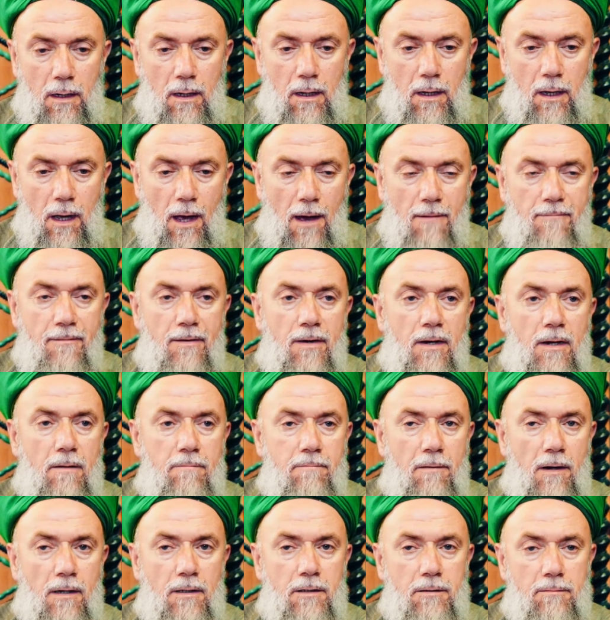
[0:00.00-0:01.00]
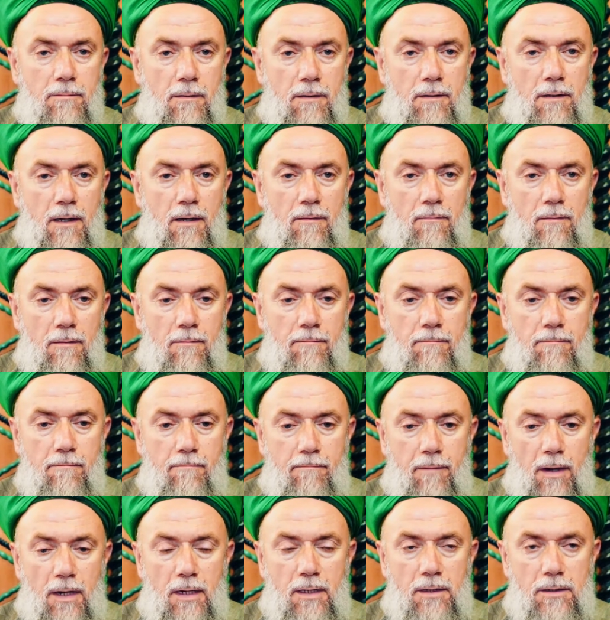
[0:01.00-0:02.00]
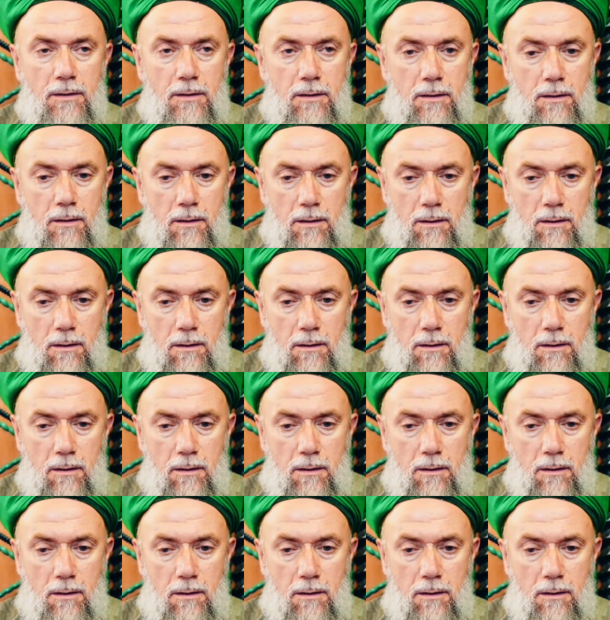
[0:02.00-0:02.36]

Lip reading: heavenly punishment they will be punished.